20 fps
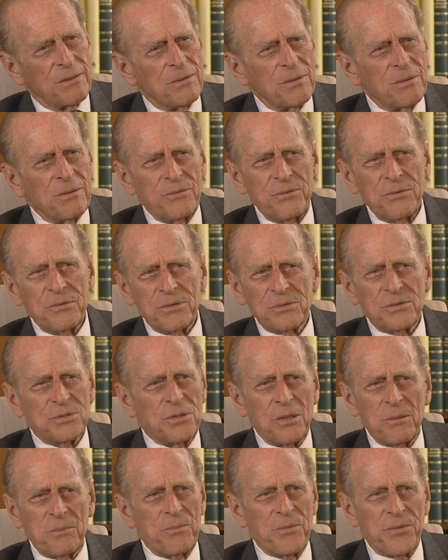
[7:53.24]
Well, if you could
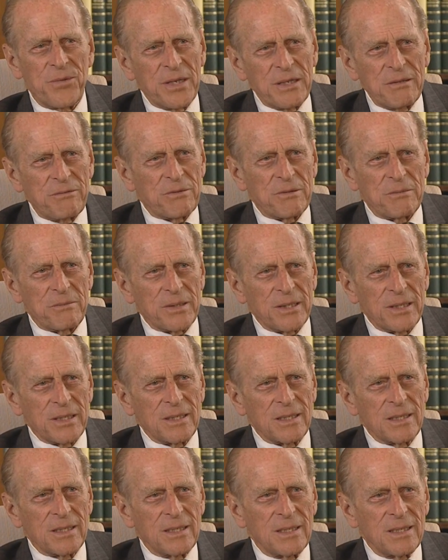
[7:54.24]
stop and think for a
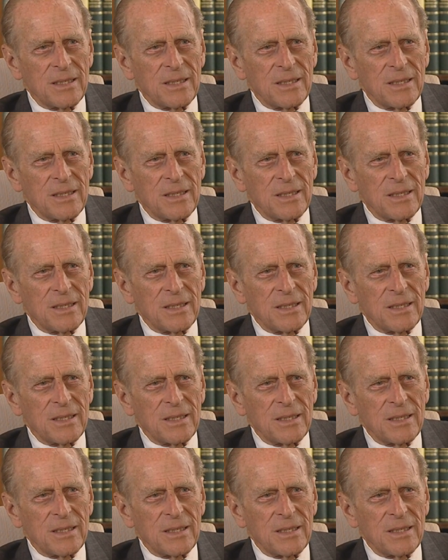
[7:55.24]
minute,